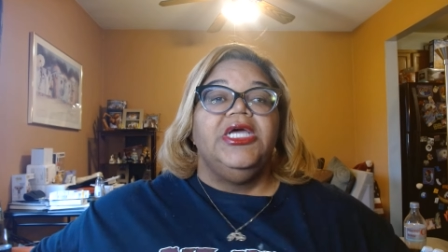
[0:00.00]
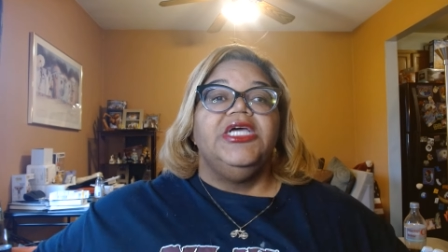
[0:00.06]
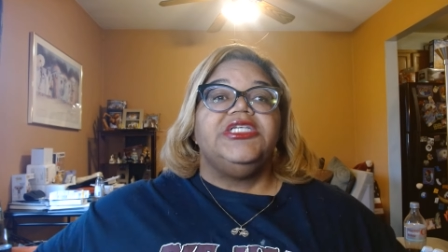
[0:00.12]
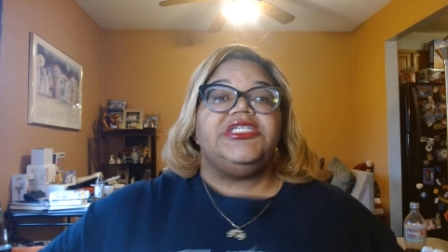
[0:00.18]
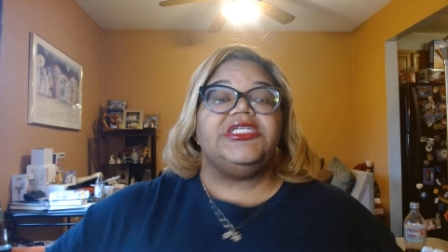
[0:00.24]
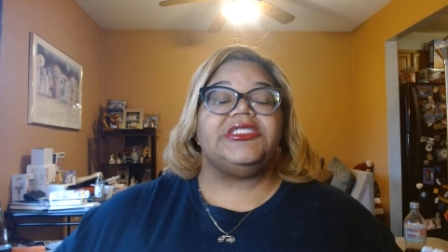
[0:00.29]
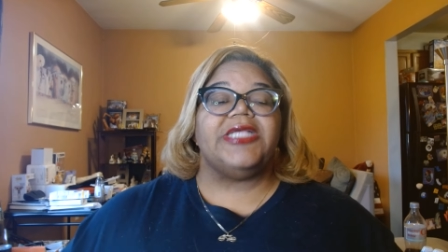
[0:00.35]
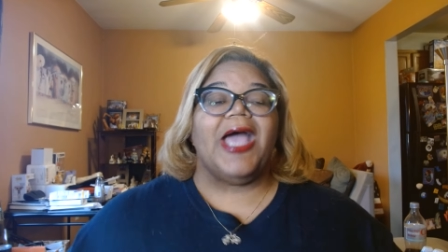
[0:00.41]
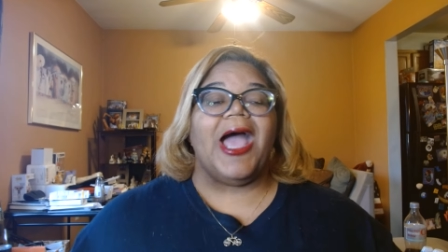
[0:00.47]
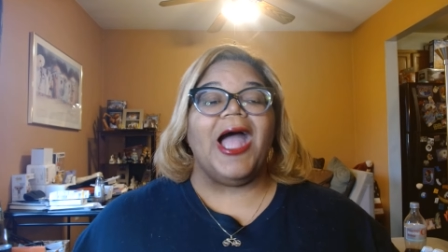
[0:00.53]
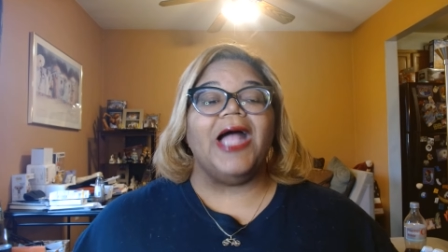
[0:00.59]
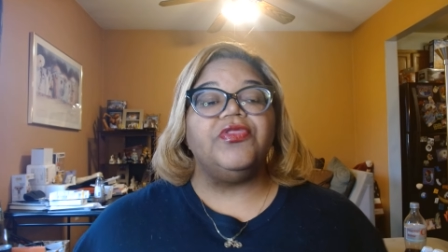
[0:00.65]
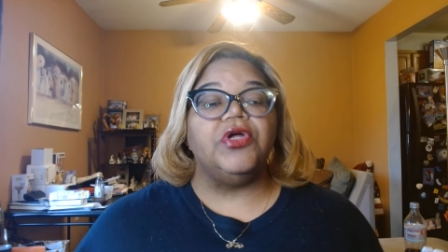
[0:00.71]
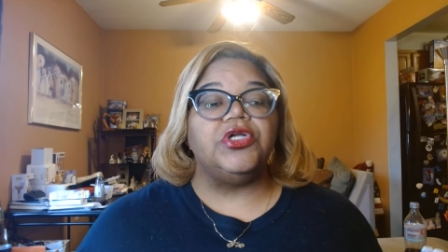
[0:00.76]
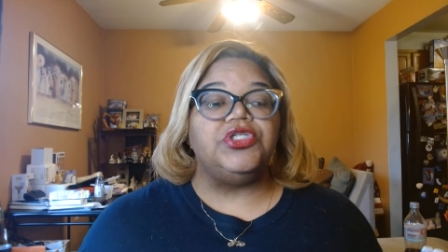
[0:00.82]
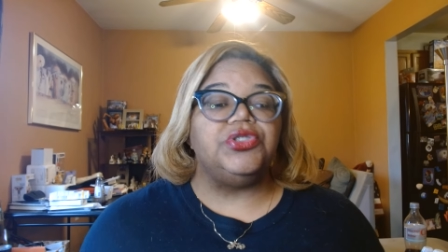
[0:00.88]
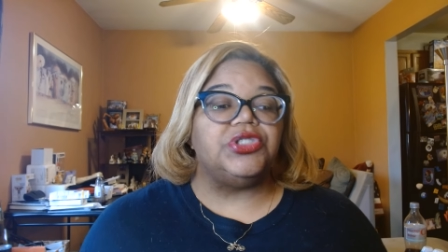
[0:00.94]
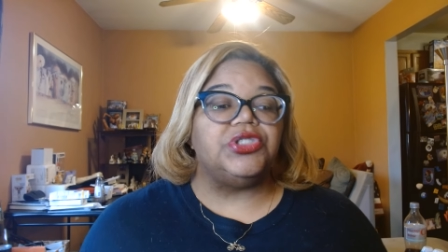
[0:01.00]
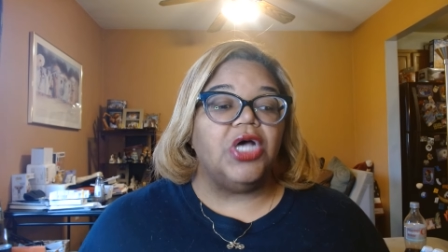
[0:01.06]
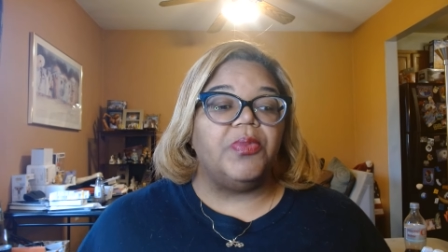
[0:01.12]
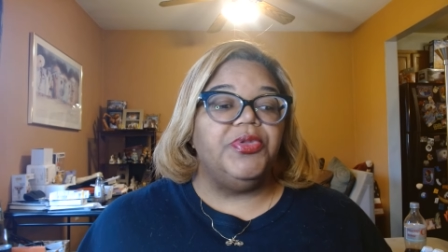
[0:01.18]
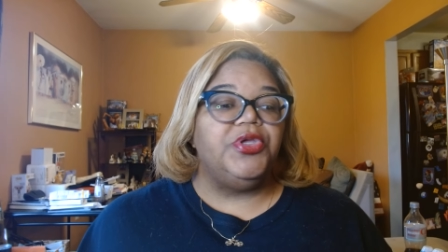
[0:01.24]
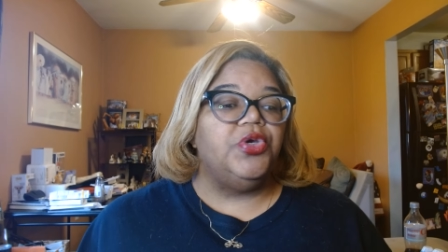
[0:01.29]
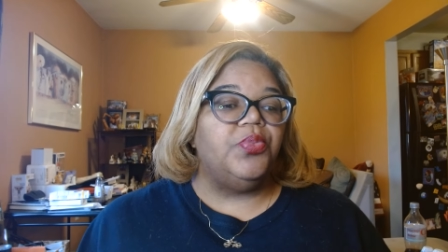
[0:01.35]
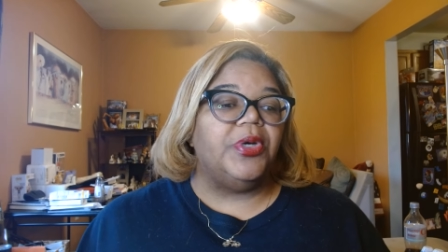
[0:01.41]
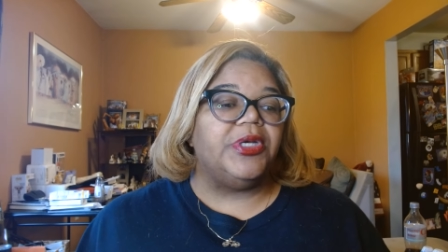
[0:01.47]
She said, "I thought you told me
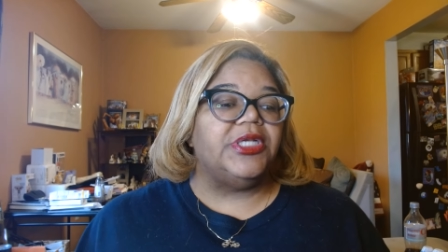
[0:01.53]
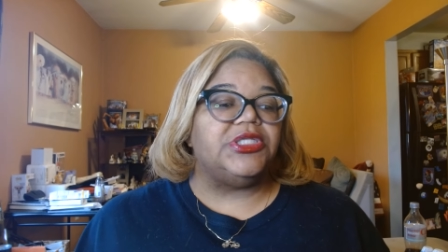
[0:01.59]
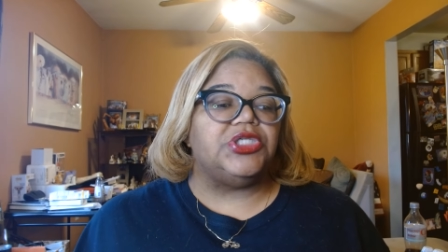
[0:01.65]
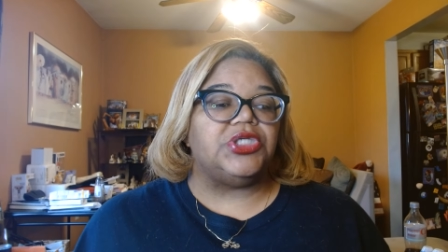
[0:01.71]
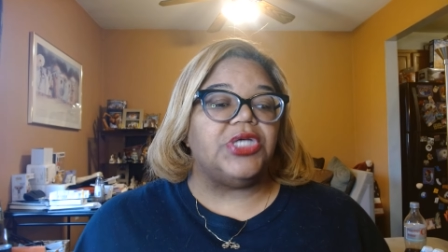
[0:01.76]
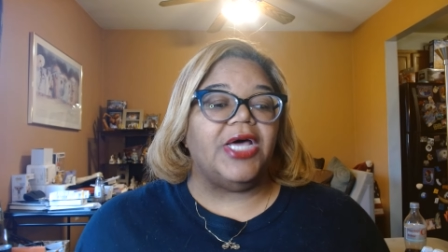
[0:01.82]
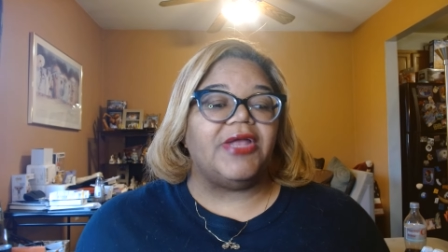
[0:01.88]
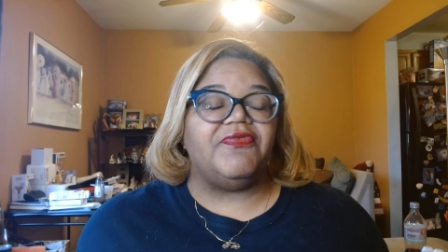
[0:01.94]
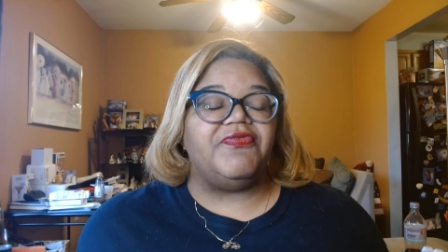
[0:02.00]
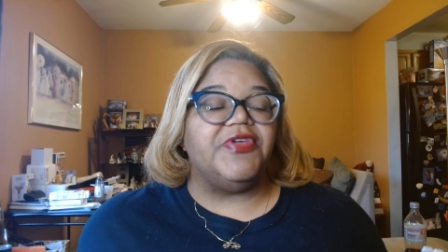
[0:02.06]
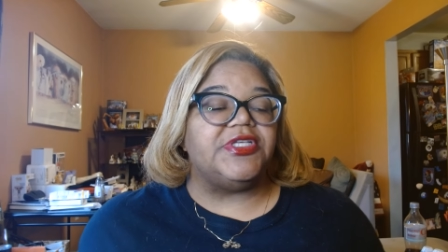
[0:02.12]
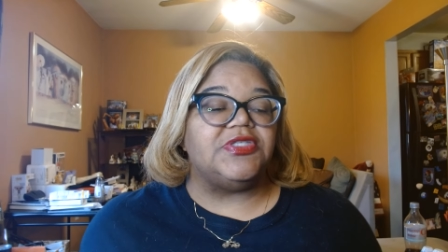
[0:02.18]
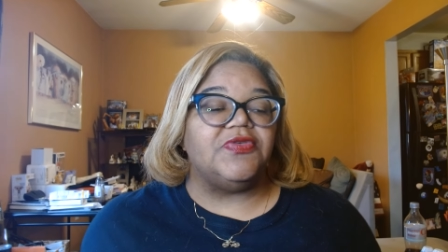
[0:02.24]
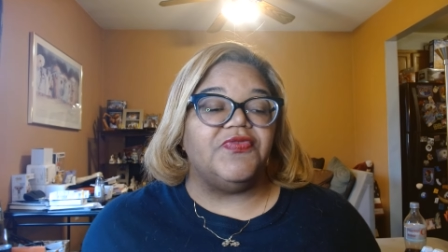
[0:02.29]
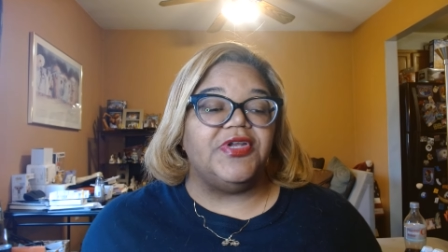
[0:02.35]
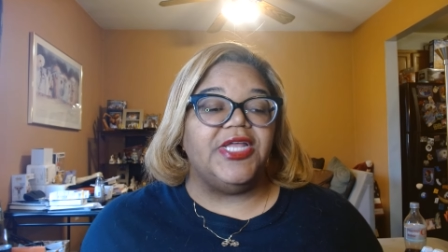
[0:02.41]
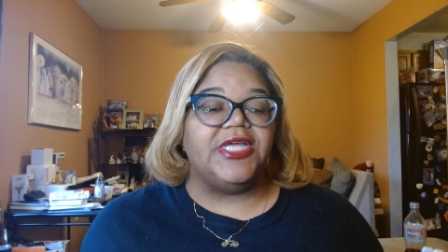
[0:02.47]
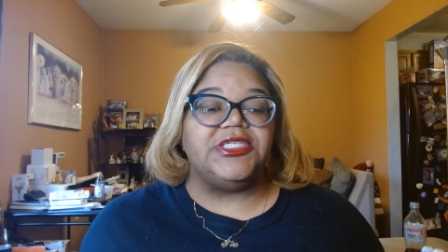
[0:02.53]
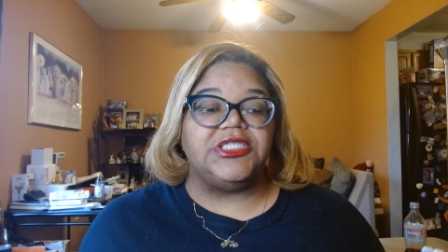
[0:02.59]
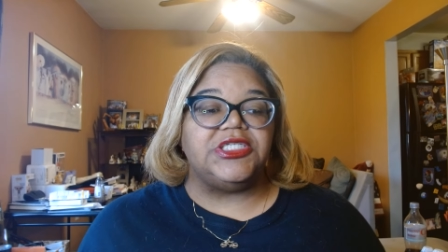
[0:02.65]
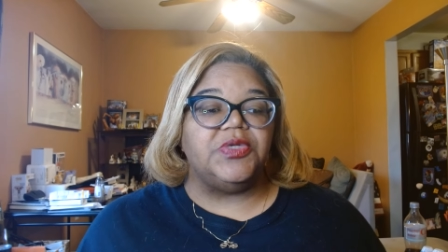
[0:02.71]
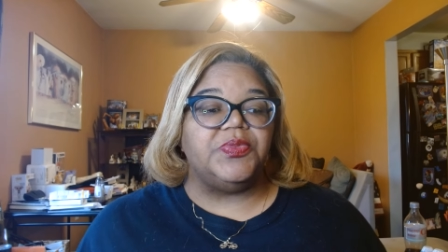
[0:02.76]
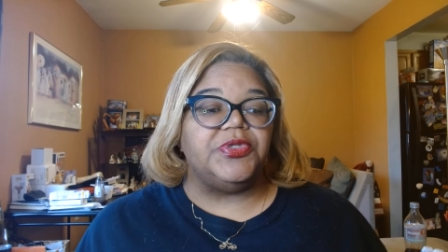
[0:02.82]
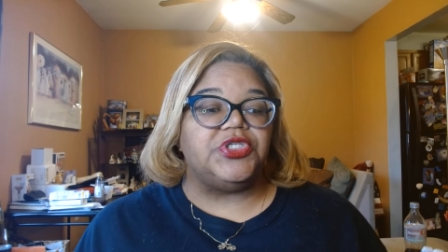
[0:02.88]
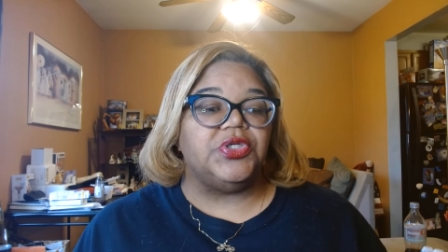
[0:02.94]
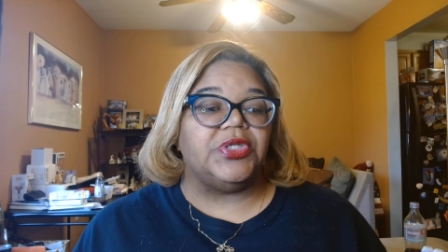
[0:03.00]
you wanted to try to fix the
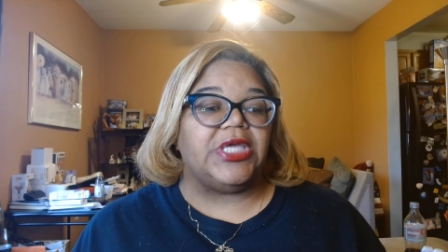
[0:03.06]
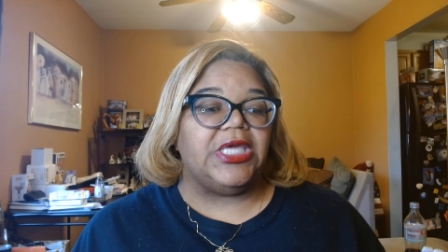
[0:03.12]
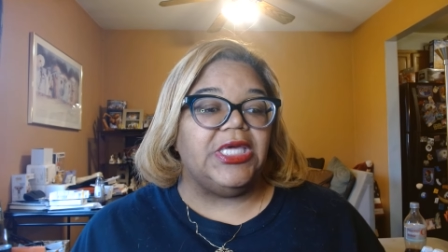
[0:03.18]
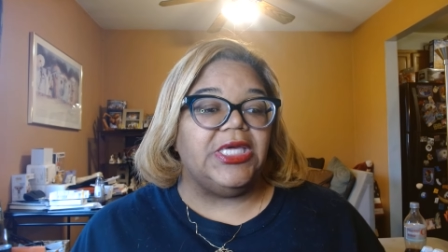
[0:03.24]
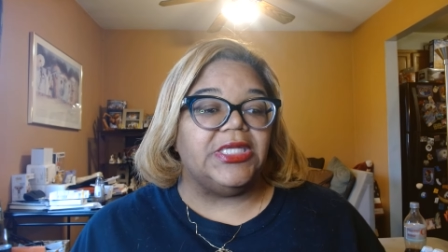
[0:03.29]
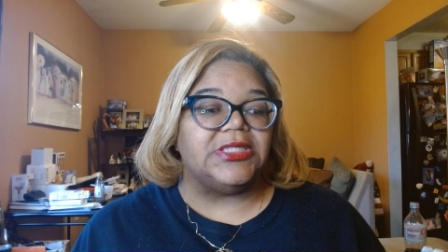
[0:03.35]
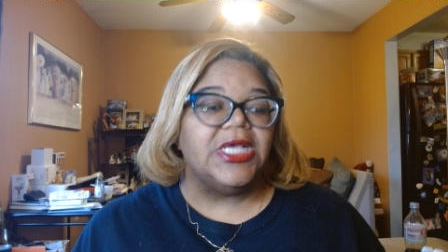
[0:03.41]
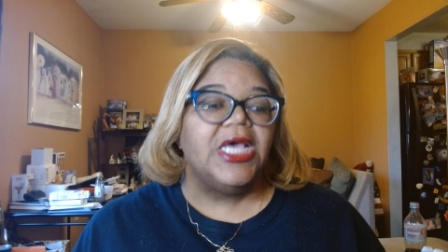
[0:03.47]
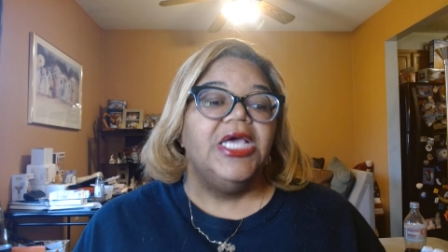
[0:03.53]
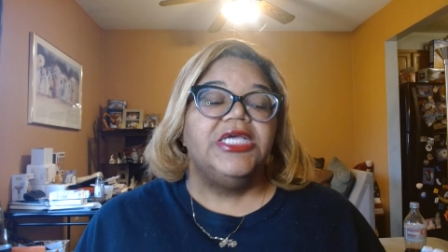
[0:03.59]
relationship with your kids."